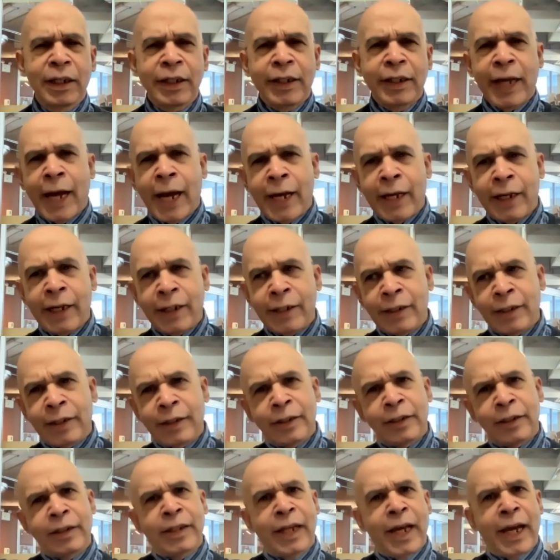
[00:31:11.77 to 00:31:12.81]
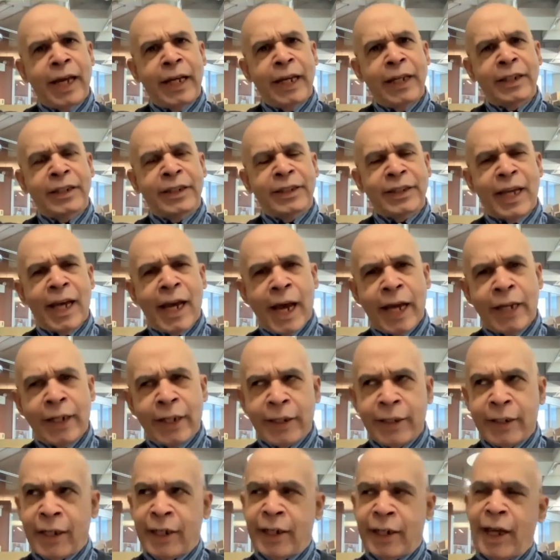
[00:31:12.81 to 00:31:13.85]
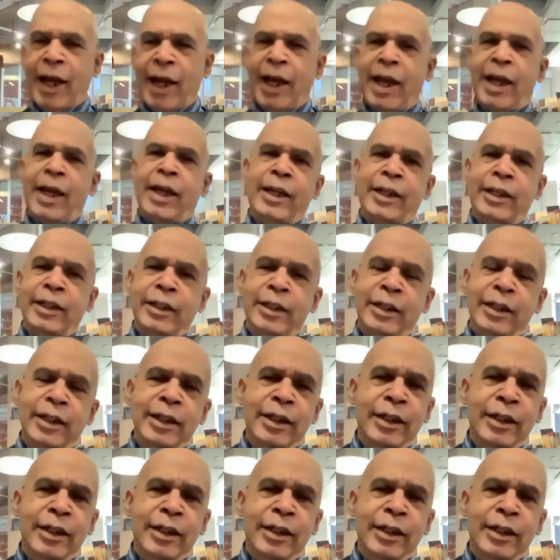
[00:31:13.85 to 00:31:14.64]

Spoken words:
that they decided that, hey,